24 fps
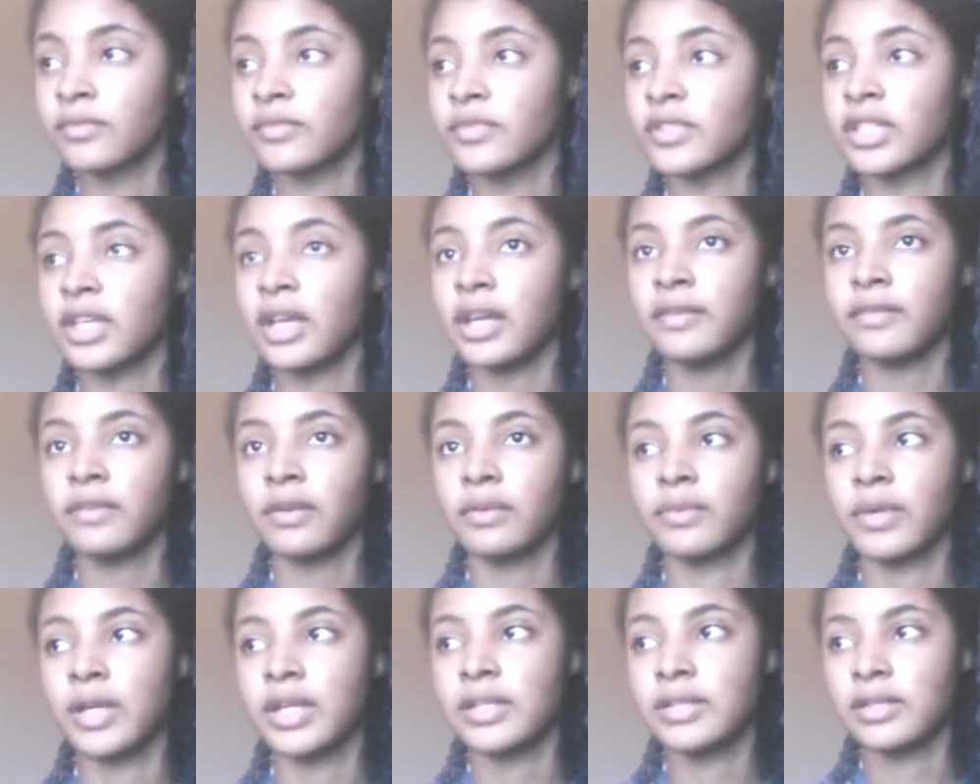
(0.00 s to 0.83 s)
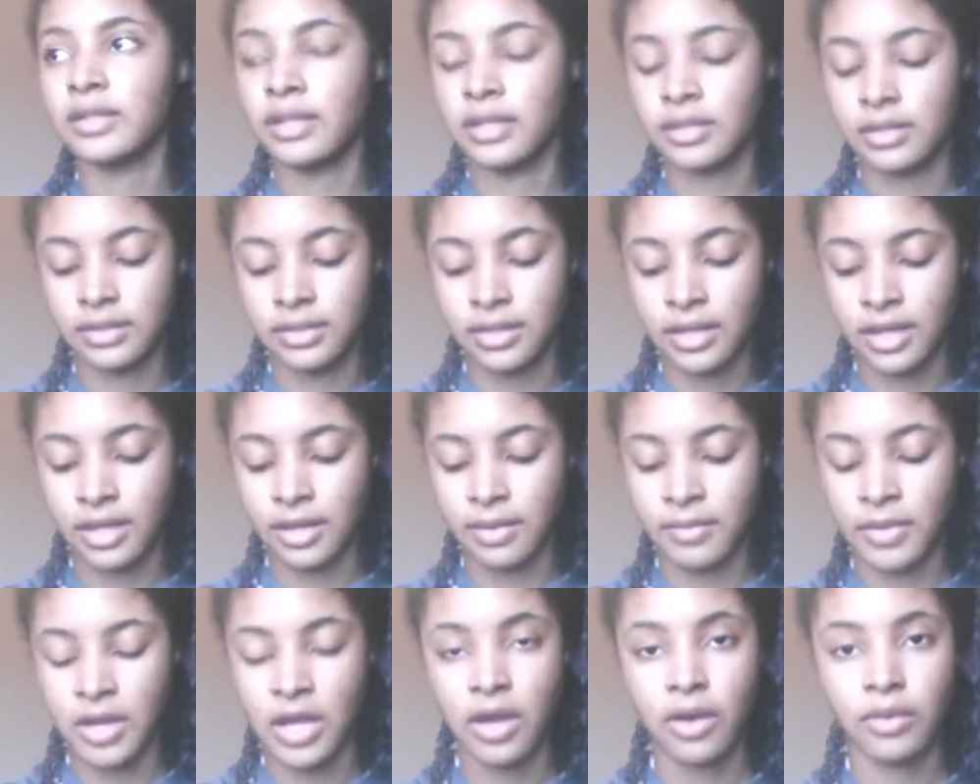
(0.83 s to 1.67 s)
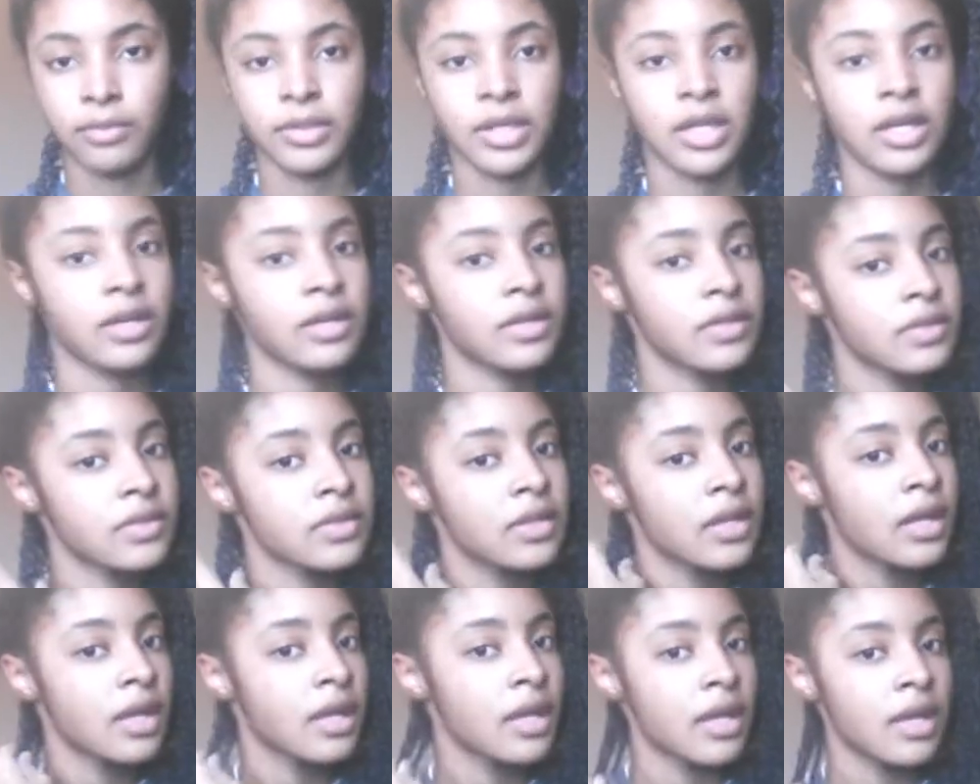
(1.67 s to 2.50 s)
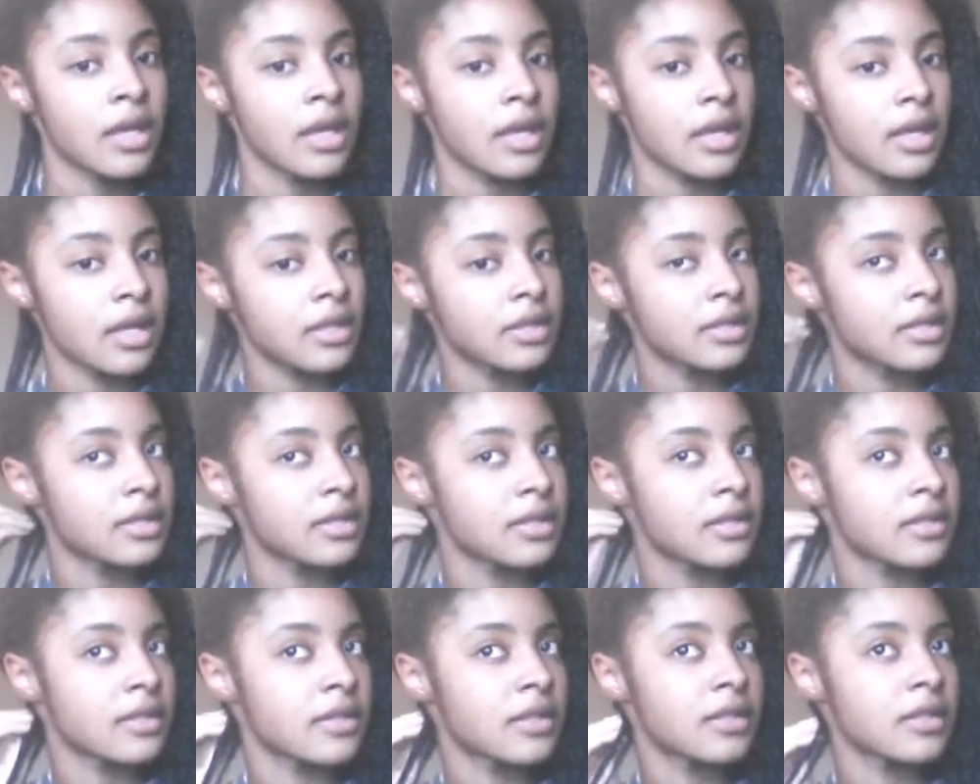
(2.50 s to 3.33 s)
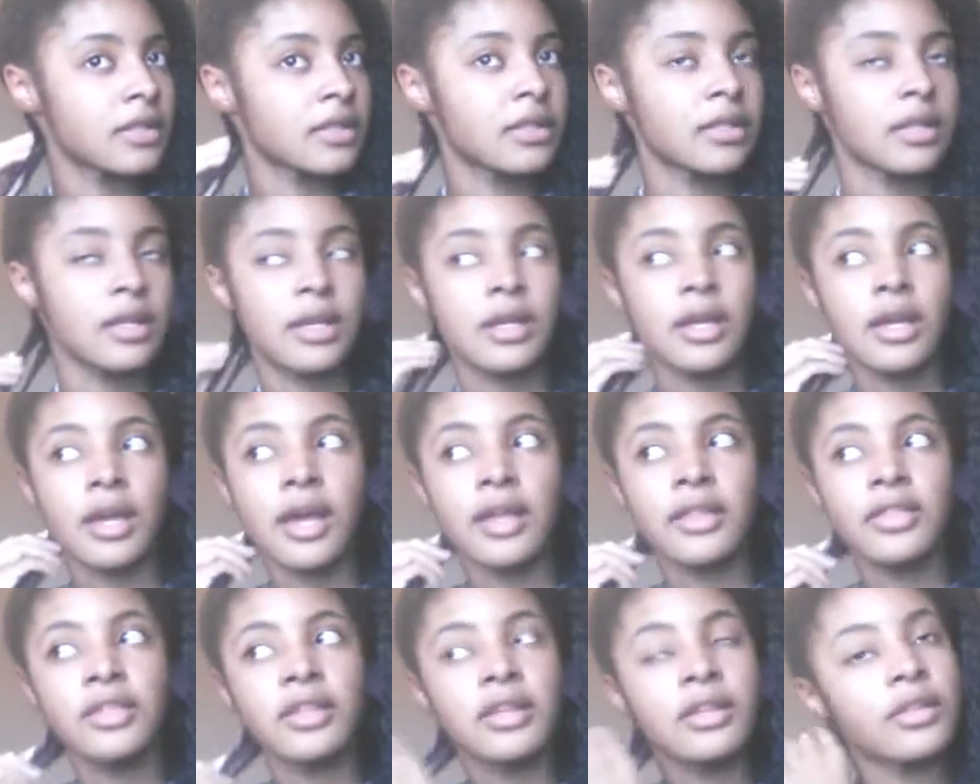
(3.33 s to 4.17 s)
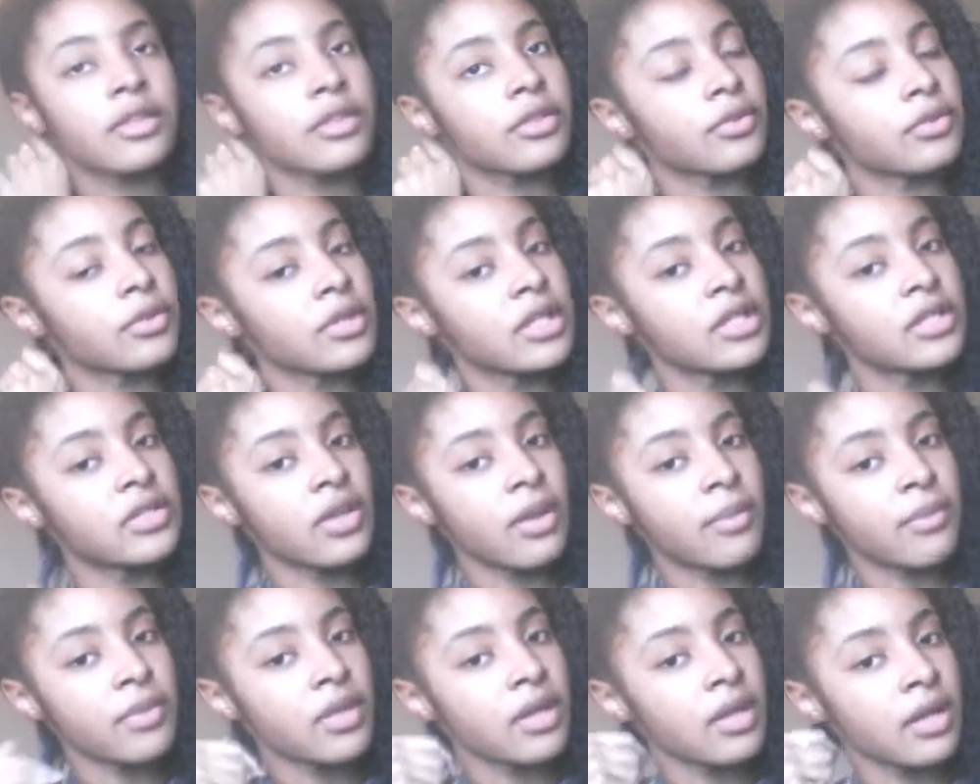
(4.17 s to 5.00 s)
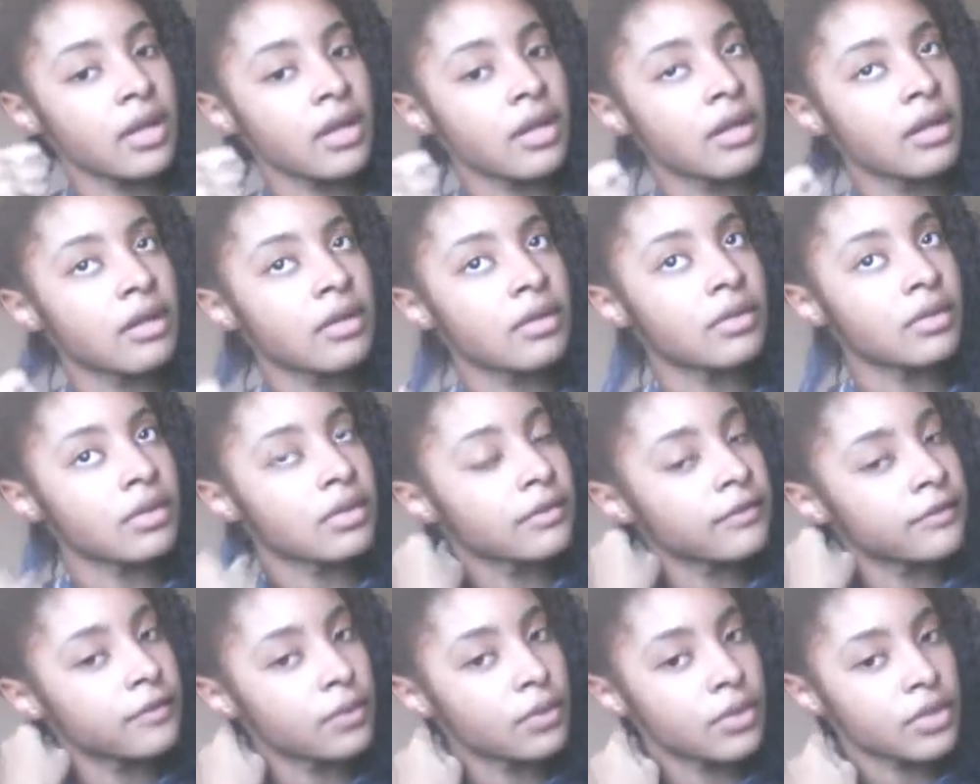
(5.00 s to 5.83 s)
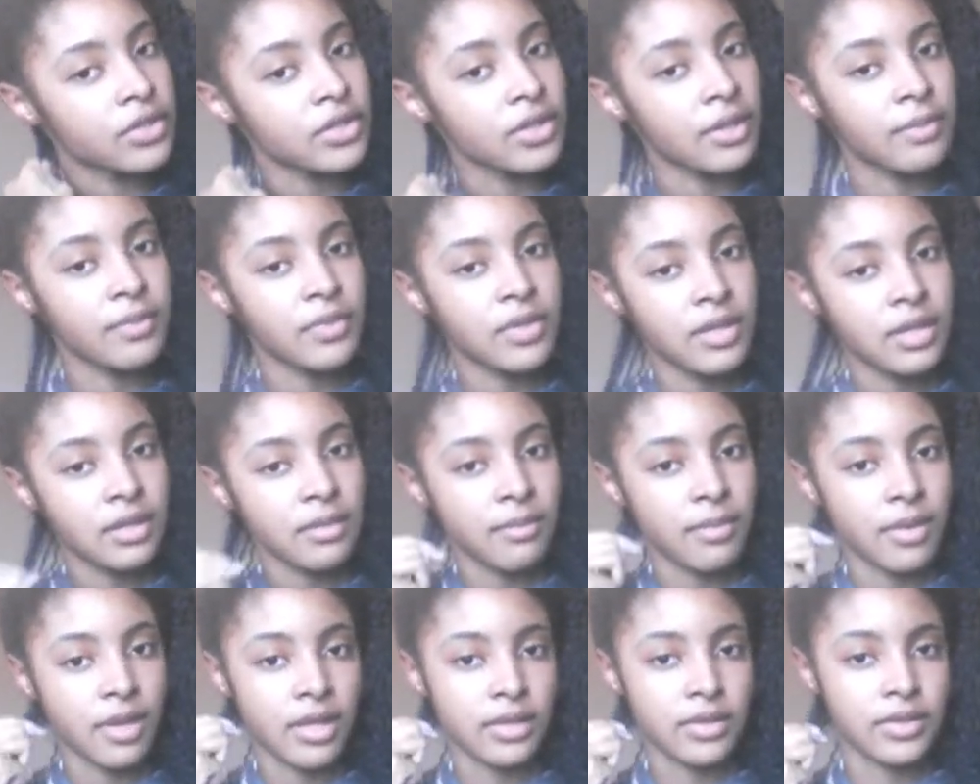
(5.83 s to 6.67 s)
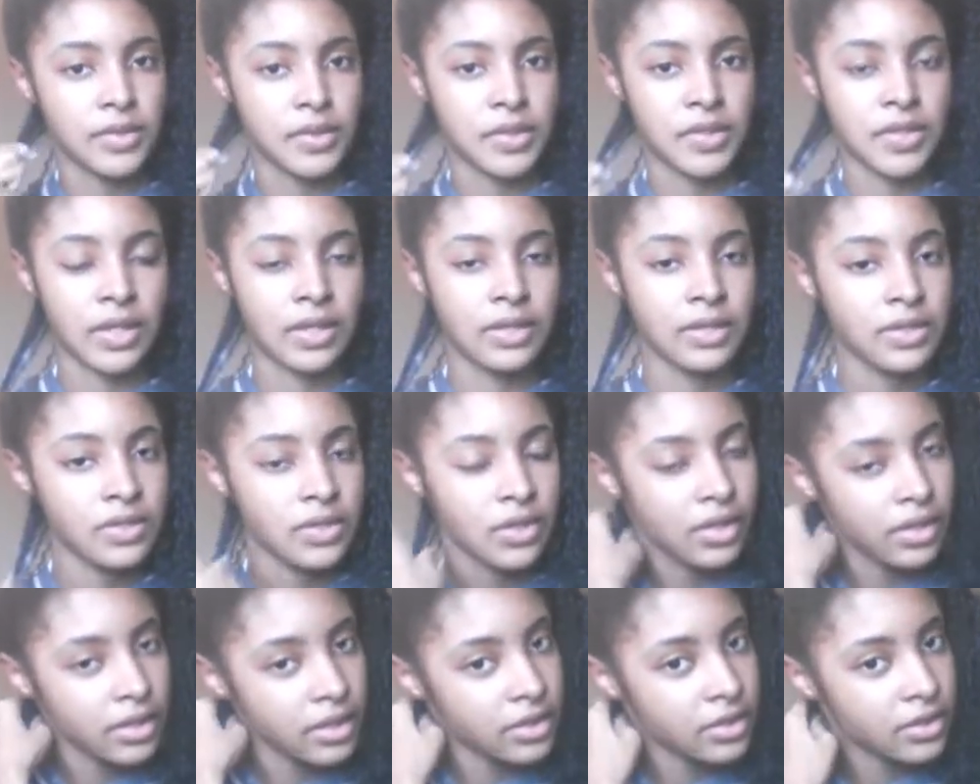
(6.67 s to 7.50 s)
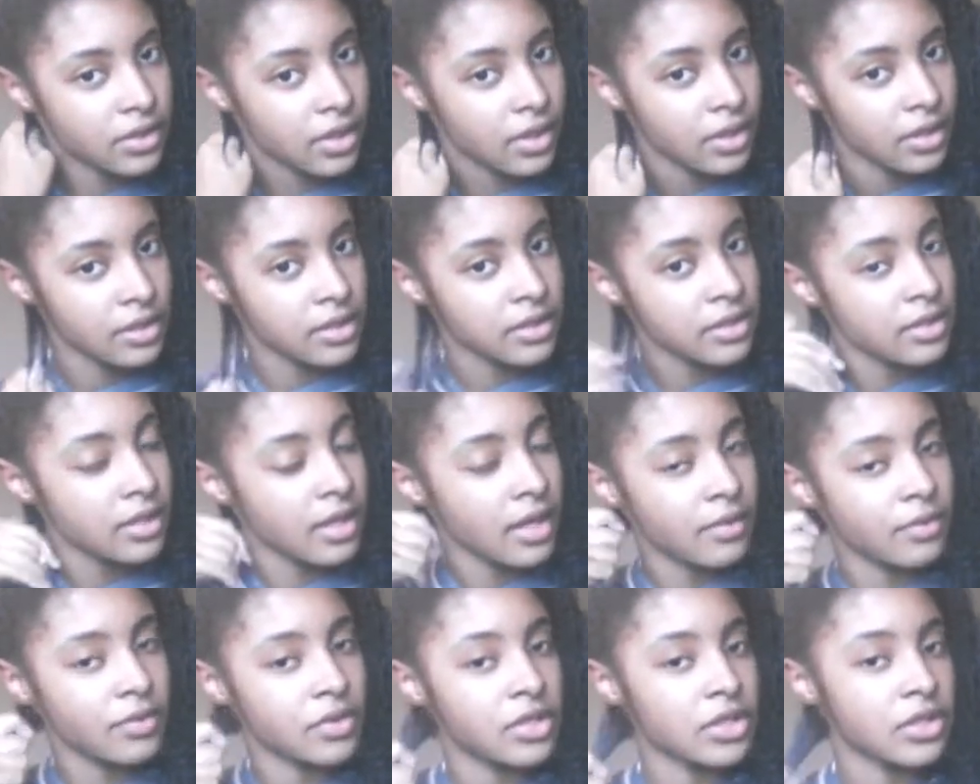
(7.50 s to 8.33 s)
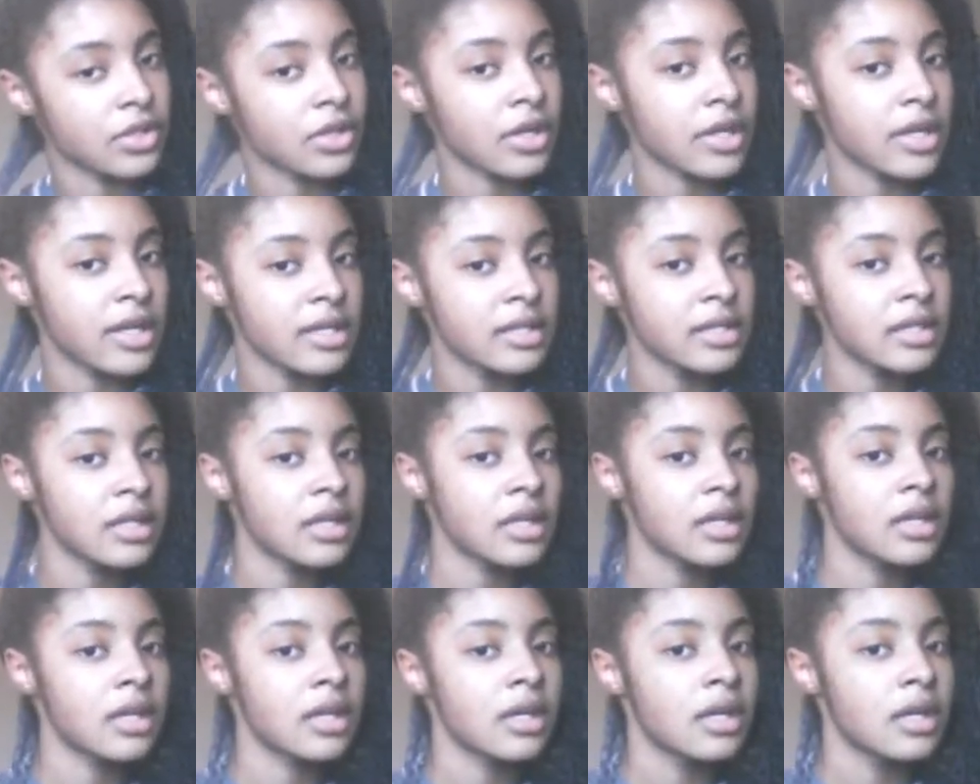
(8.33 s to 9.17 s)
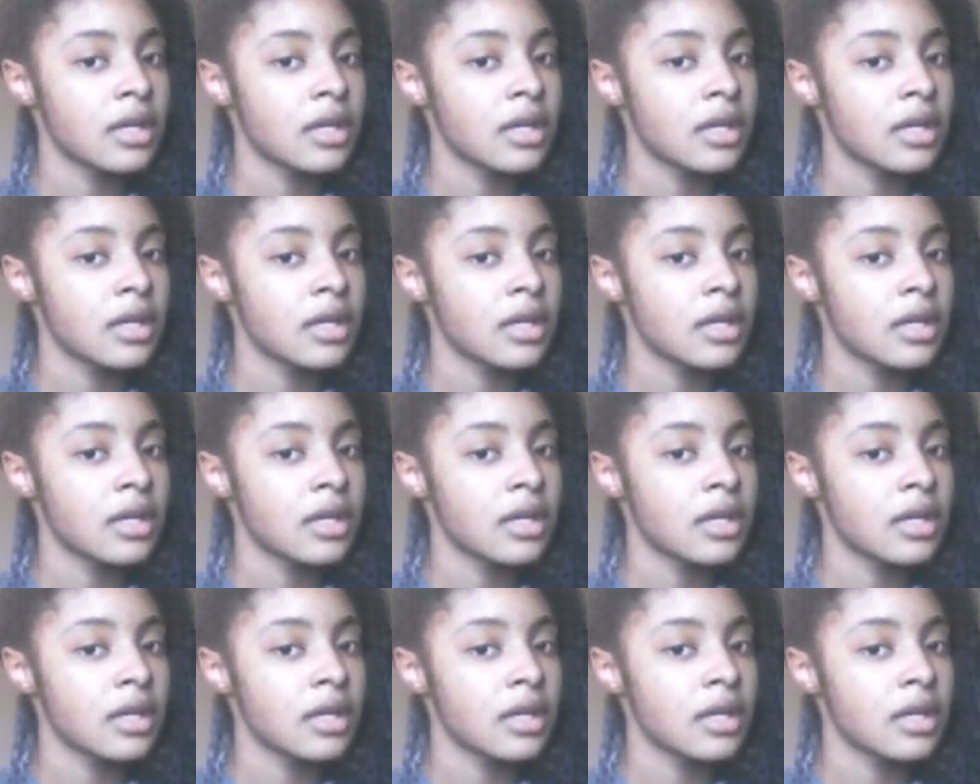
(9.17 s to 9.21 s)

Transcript: It's kind of a race against time now because it's, I think, 3 something or 4 something, but the sun is already starting to set, which is crazy.